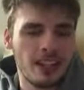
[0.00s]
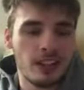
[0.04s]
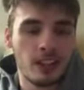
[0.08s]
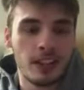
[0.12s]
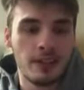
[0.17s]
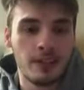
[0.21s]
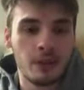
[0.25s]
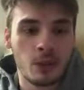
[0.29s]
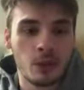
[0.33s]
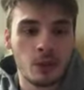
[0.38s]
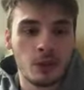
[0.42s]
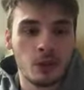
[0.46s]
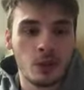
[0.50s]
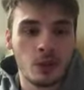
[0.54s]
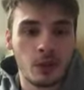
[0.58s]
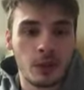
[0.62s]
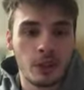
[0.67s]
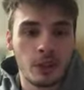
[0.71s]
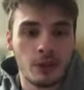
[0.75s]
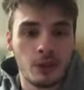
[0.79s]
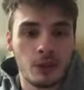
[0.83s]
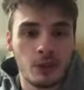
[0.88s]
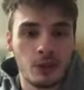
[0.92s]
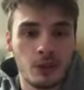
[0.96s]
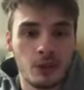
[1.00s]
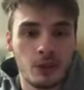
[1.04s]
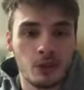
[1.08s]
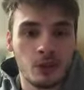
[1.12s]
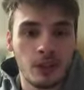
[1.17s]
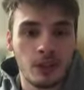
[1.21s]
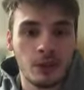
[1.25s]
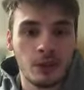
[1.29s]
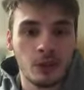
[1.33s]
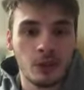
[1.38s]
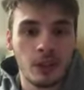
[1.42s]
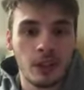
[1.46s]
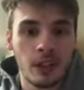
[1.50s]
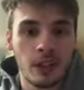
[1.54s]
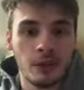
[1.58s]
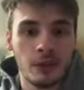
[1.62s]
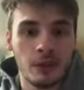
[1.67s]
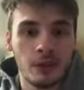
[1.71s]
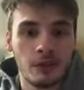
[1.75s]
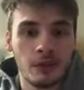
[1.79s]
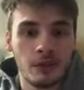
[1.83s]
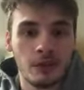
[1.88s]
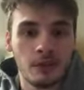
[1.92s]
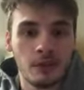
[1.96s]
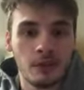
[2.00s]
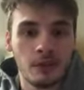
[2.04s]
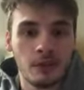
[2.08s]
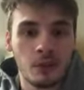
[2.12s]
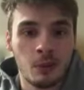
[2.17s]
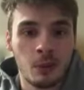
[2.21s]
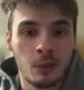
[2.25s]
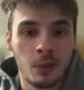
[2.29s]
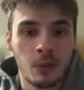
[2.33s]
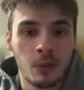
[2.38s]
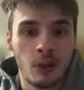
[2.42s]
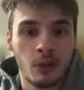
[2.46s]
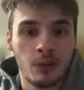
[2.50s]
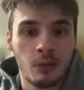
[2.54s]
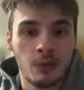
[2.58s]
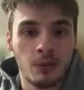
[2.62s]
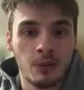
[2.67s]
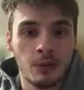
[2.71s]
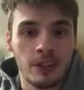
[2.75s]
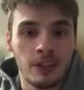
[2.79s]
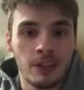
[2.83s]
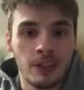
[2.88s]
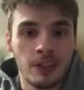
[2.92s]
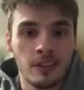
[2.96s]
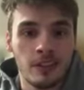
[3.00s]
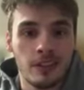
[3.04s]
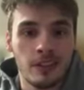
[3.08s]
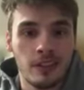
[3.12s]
11 years old, I used to just wrestle around with all my friends.